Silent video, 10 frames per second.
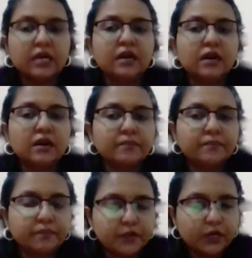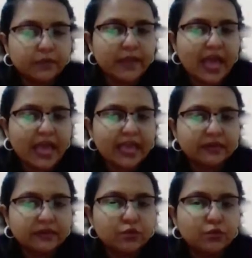a
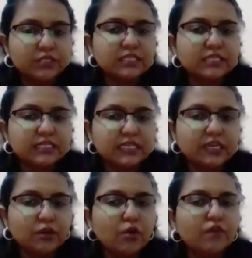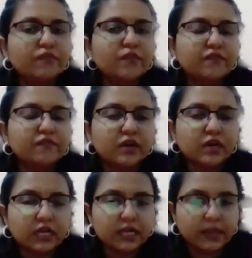man who is the CEO of
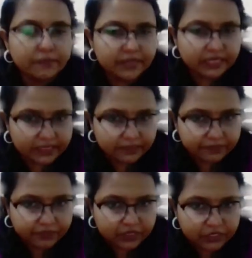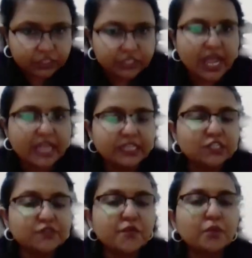a company
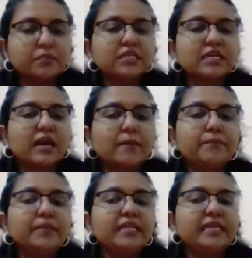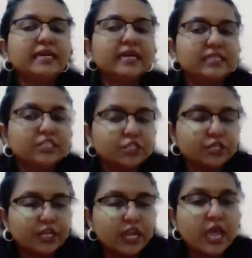transformed the company
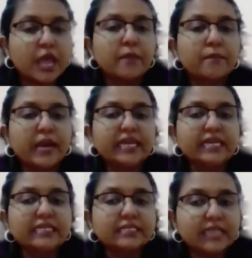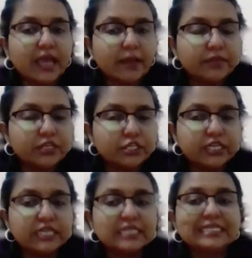culture by
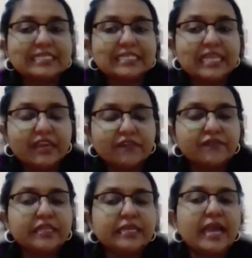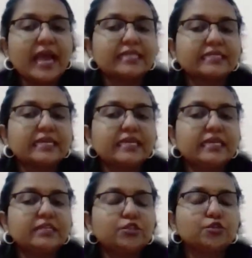establishing safety as a
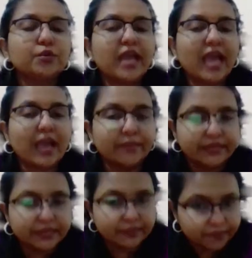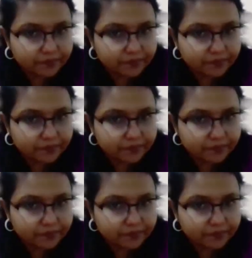keystone habit.